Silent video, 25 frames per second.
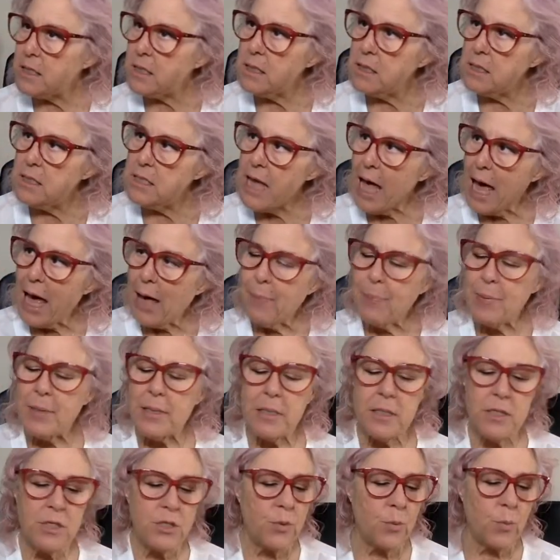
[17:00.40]
tap
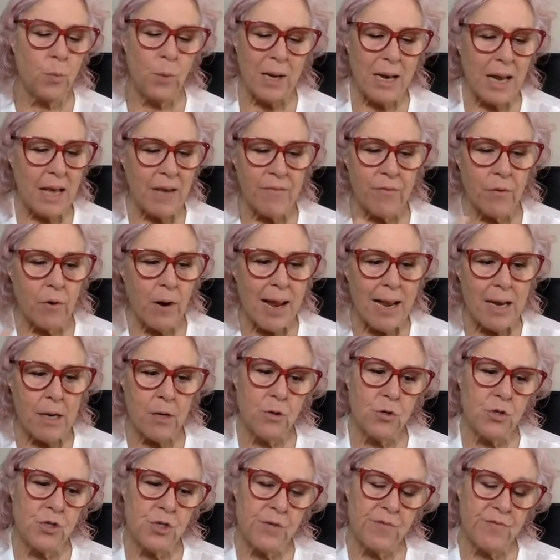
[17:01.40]
into whatever
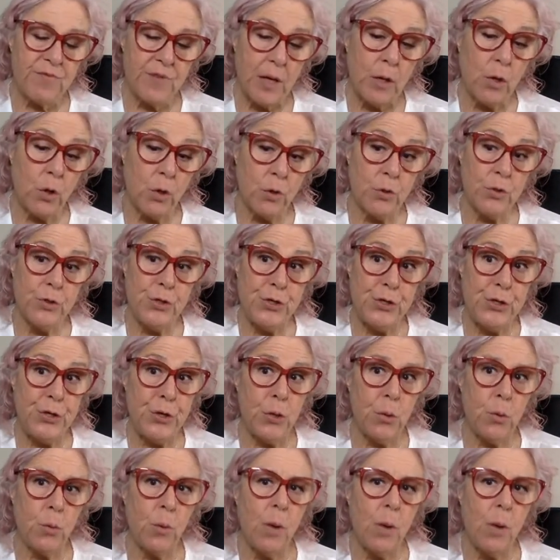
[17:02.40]
energy felt good to you,